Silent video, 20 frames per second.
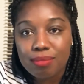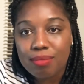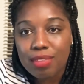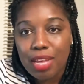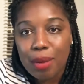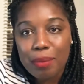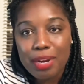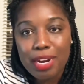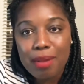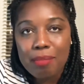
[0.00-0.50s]

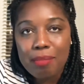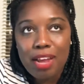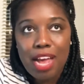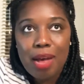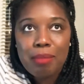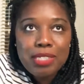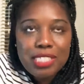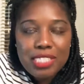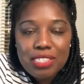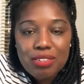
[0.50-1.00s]
I mean,
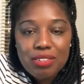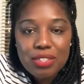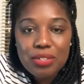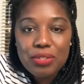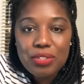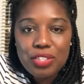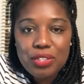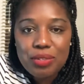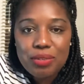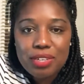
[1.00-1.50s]
I'm still new
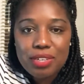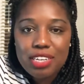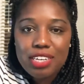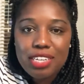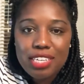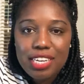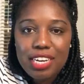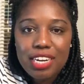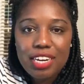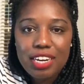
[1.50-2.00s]
to it, a
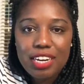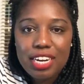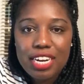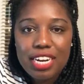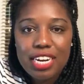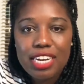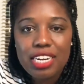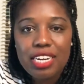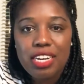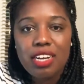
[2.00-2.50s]
year
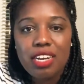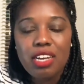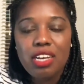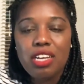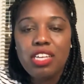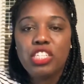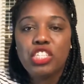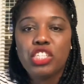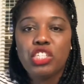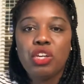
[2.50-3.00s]
in.
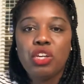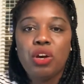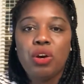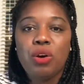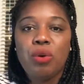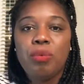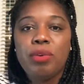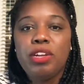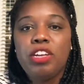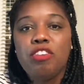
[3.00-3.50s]

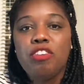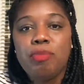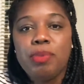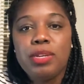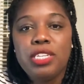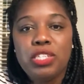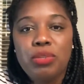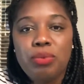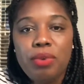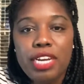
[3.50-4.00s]
So when you've
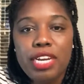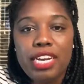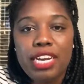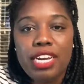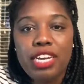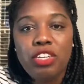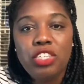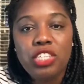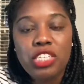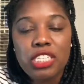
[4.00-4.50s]
been doing
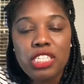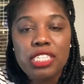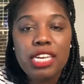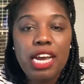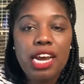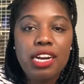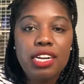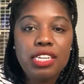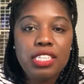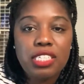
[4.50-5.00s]
it, you just
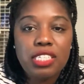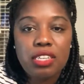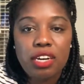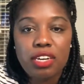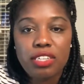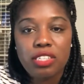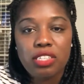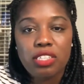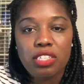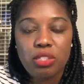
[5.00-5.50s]
kind of
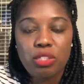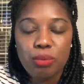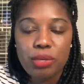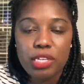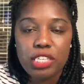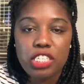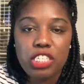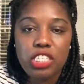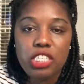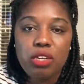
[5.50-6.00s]
start to
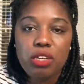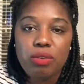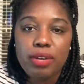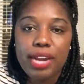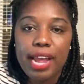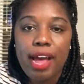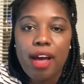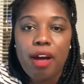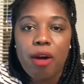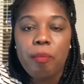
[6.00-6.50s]
switch. So
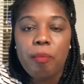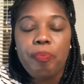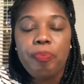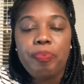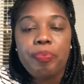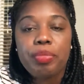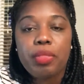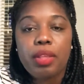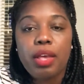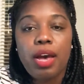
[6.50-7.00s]
now
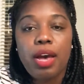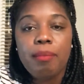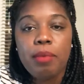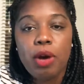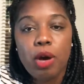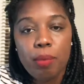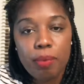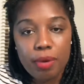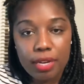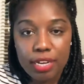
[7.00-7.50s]
I'm
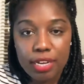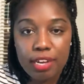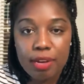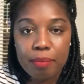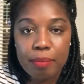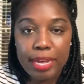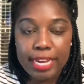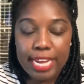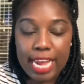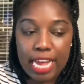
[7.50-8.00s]
opening up
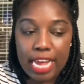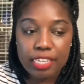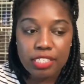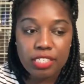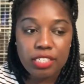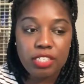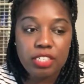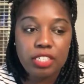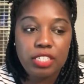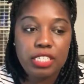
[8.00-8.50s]
my
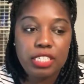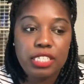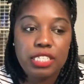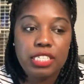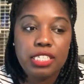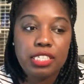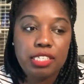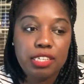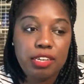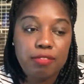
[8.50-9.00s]
calendar to
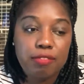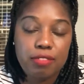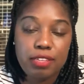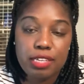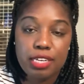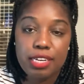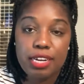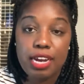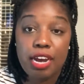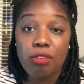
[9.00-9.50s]
stuff
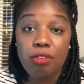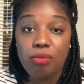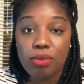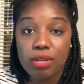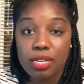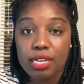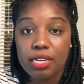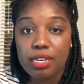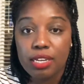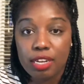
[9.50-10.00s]
that I
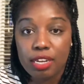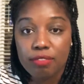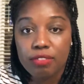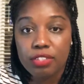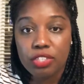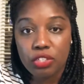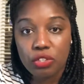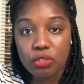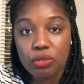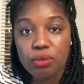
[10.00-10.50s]
really love
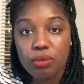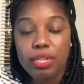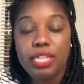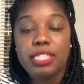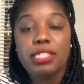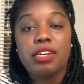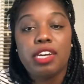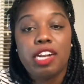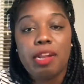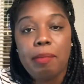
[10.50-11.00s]
to do, and
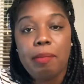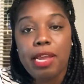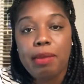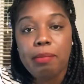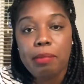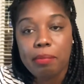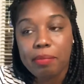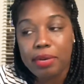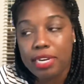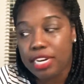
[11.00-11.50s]
that's gonna make
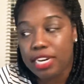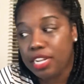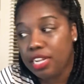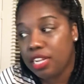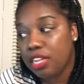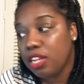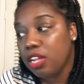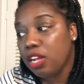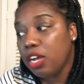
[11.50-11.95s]
me money.